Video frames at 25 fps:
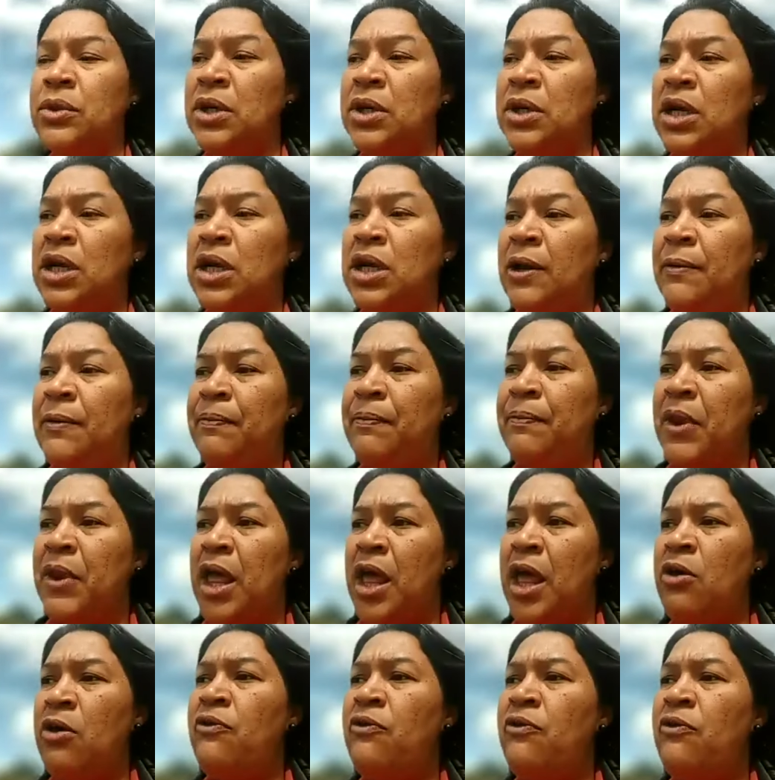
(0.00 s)
And
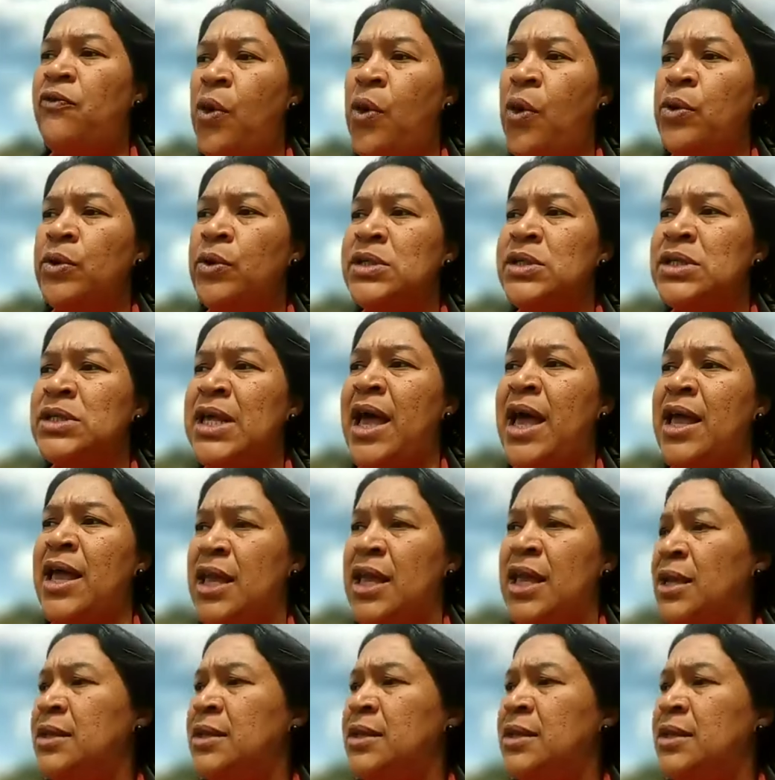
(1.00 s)
even though I may
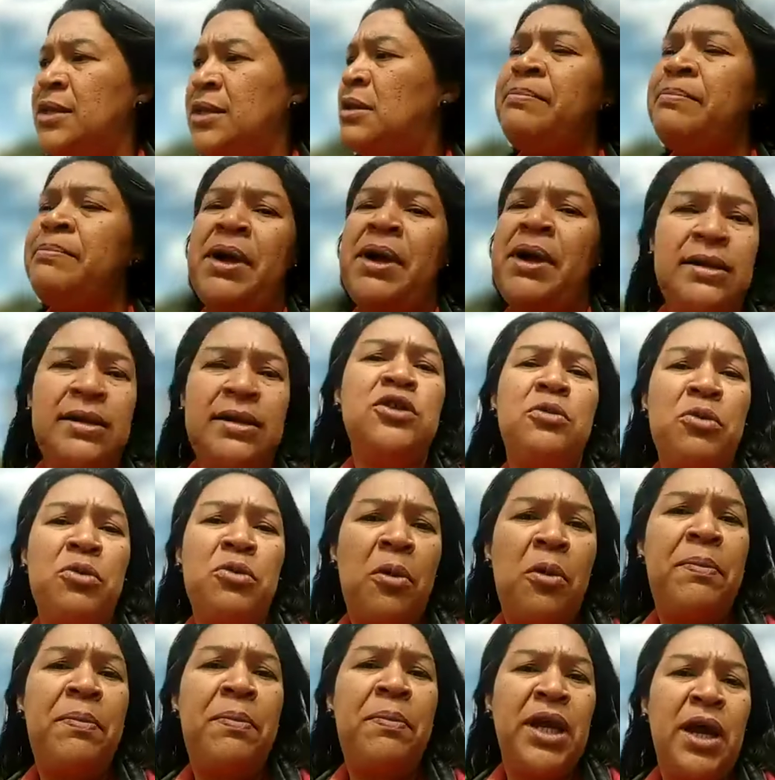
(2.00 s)
lose sometimes,
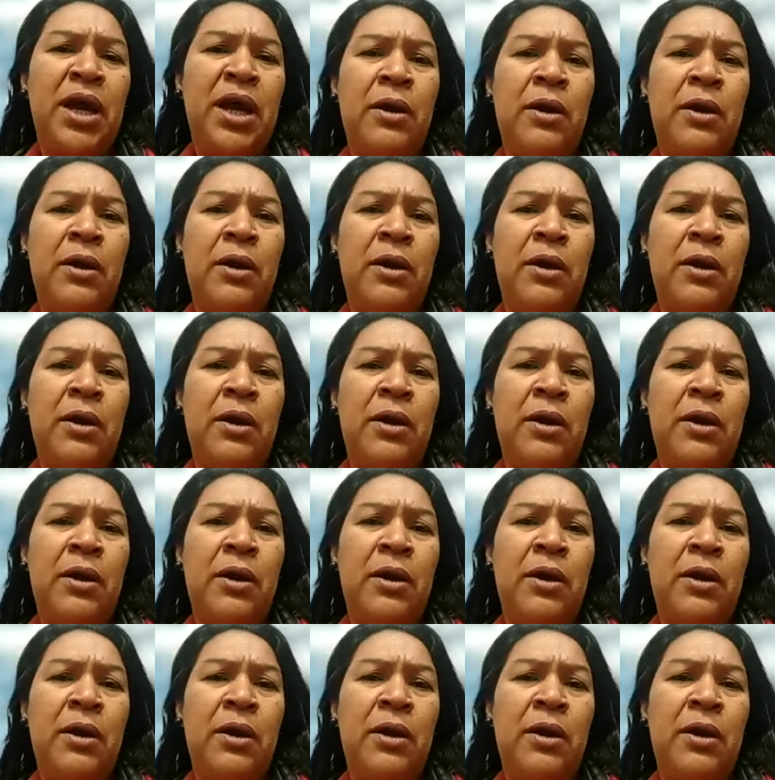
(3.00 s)
I